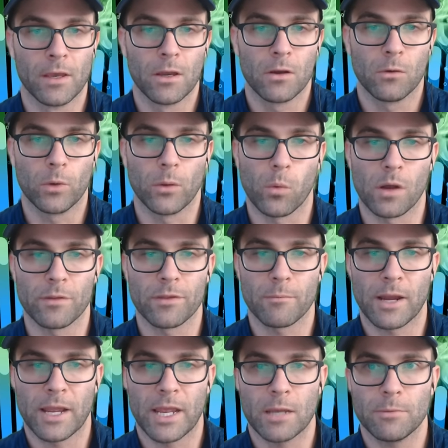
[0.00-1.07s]
We won the
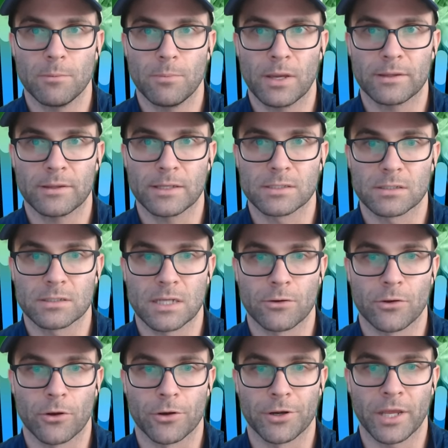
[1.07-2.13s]
Miami bet. They took
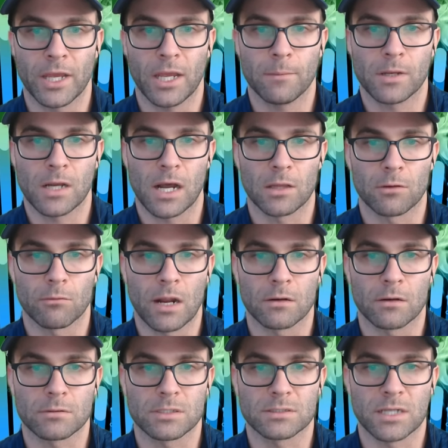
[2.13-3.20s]
down Notre Dame.
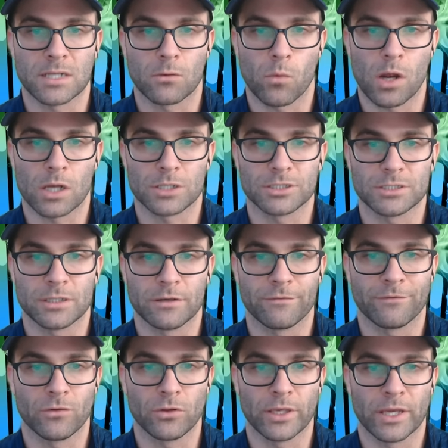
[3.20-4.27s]
Colorado took down Washington,
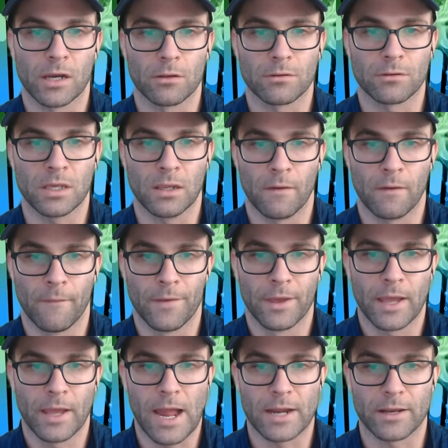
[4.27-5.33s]
fully healthy.
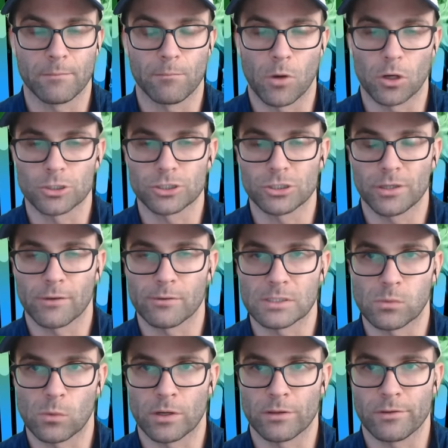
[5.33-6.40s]
Added Marshall. That
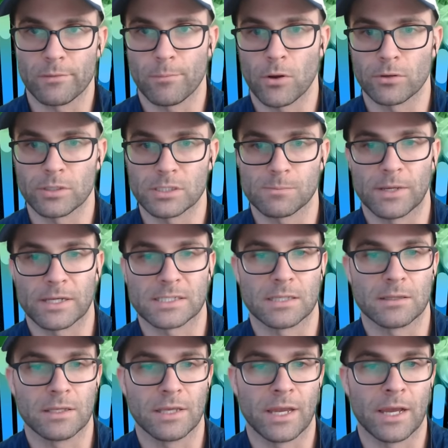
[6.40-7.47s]
was one of the bonus picks
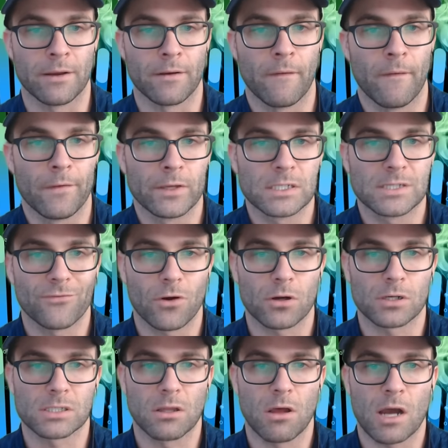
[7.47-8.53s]
at the end. As far
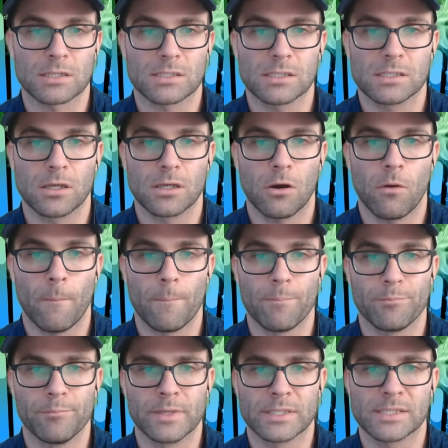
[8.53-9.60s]
as losses go,
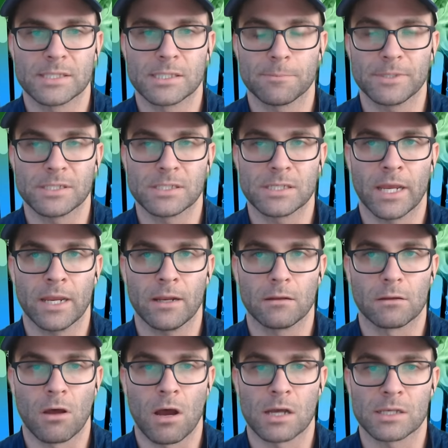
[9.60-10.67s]
Mississippi State
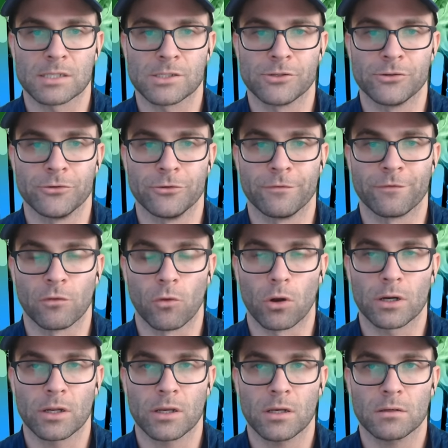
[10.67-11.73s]
lost to
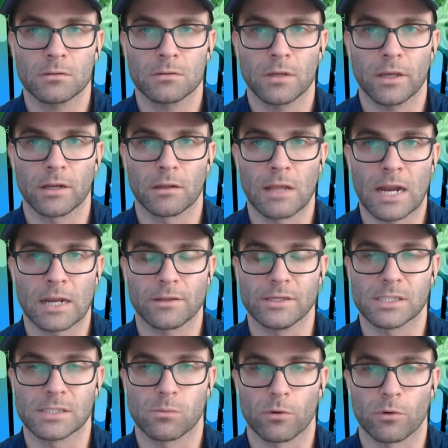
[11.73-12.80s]
Florida, and a lot of
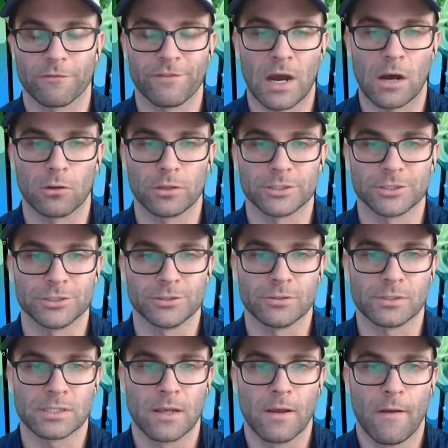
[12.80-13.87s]
these were foul issues.